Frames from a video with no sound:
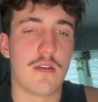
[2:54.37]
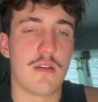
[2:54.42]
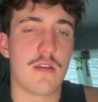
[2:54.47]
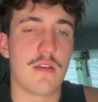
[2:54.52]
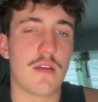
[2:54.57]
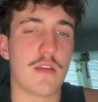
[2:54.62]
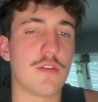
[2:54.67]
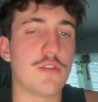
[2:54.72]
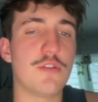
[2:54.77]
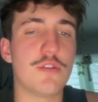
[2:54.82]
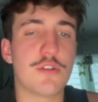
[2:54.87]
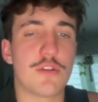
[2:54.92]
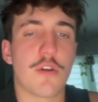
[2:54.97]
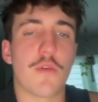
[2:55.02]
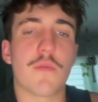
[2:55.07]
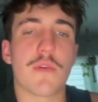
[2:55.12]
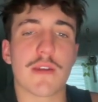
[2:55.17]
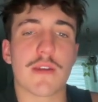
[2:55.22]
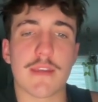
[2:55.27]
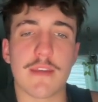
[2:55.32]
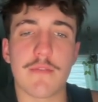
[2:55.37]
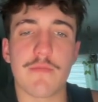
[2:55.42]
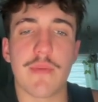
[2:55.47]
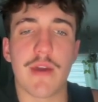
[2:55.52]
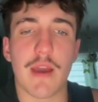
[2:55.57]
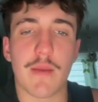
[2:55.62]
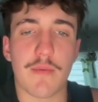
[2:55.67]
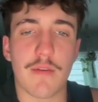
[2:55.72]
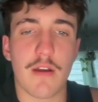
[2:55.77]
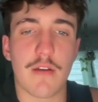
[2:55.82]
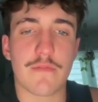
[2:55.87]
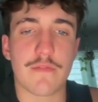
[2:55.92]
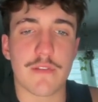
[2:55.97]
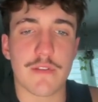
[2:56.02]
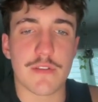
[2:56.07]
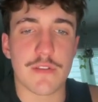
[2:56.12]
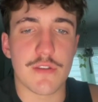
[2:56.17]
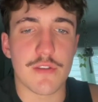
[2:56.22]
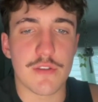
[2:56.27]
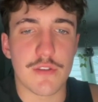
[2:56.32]
you just don't want to give back
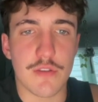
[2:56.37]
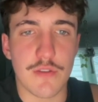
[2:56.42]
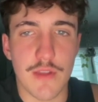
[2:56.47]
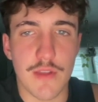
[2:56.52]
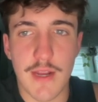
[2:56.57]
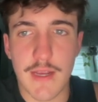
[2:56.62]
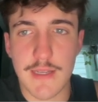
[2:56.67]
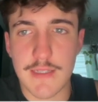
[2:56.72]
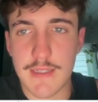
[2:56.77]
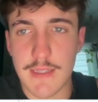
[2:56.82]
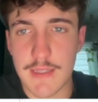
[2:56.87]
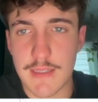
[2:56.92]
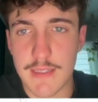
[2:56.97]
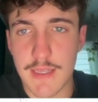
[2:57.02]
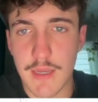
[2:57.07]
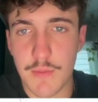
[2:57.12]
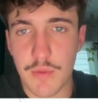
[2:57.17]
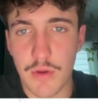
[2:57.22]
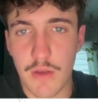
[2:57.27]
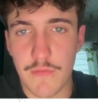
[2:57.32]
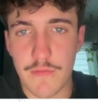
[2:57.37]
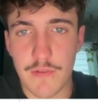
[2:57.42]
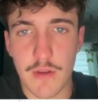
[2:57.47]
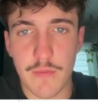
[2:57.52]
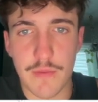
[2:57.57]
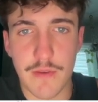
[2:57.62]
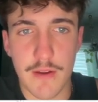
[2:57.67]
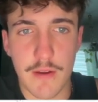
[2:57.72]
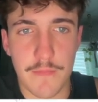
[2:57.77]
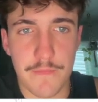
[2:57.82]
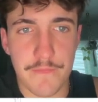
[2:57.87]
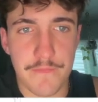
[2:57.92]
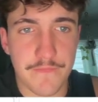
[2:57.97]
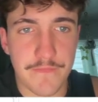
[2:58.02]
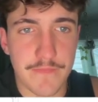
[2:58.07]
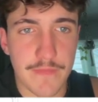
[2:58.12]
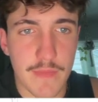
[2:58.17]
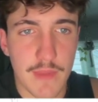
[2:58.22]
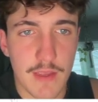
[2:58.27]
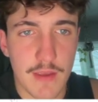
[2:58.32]
profits. So then I set the take profit up here,
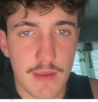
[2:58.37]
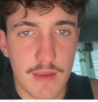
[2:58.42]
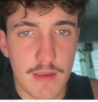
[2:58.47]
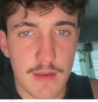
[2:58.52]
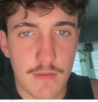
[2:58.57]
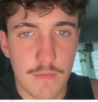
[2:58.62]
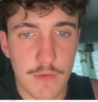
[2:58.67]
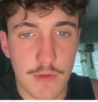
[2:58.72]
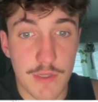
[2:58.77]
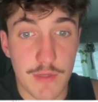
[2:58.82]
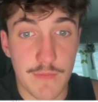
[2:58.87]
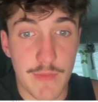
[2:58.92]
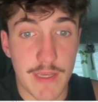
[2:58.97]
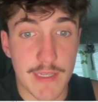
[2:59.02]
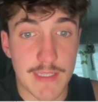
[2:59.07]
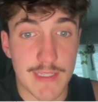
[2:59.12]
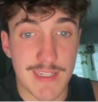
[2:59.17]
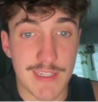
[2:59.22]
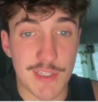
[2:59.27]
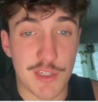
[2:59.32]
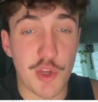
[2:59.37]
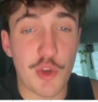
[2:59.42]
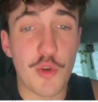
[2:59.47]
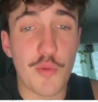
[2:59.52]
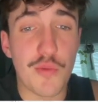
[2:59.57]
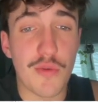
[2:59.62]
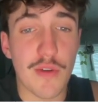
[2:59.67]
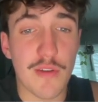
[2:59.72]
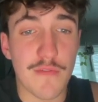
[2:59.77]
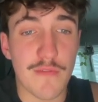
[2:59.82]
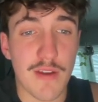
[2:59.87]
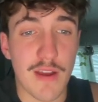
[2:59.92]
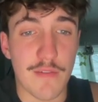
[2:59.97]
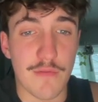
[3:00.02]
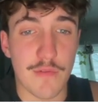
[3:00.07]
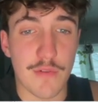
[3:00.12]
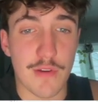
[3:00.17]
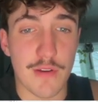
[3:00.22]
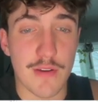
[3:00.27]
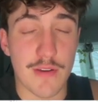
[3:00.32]
which makes it a
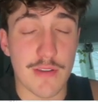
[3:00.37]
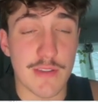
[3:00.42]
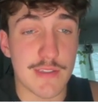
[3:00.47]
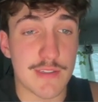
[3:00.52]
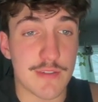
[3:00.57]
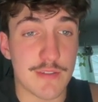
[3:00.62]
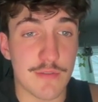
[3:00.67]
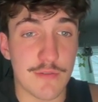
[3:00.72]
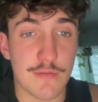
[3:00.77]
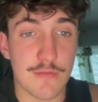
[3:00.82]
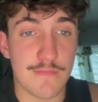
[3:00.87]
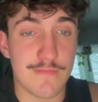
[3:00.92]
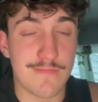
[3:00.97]
2.51. So,